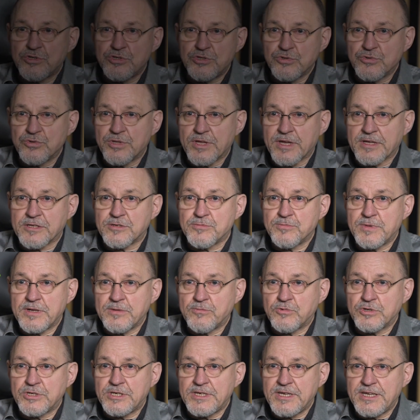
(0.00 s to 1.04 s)
do that, we
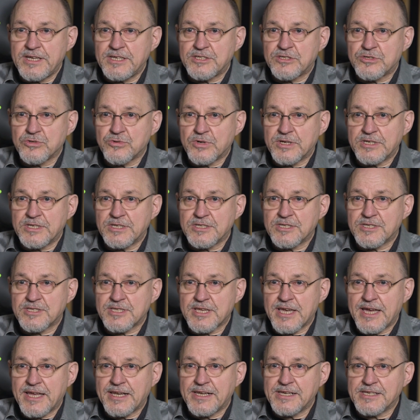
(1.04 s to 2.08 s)
would need to
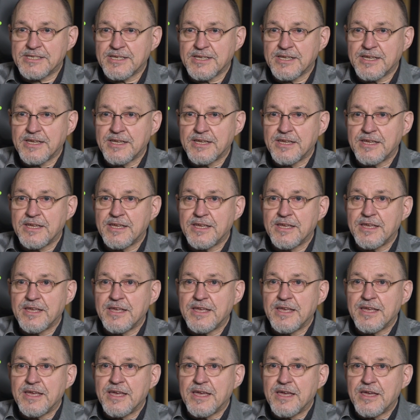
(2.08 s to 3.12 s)
understand
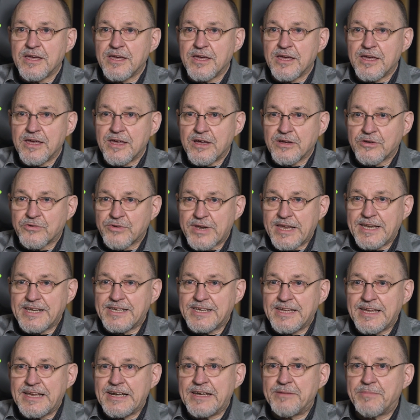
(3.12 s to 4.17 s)
a great
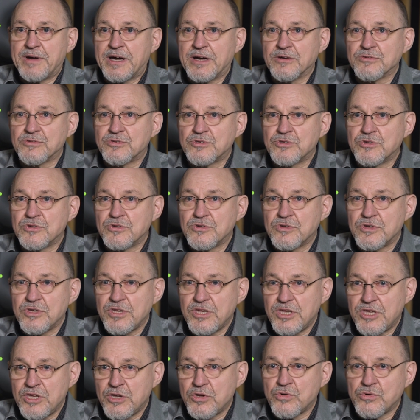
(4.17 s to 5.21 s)
deal about
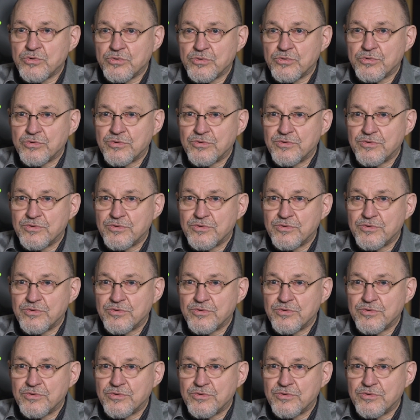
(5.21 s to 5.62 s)
you,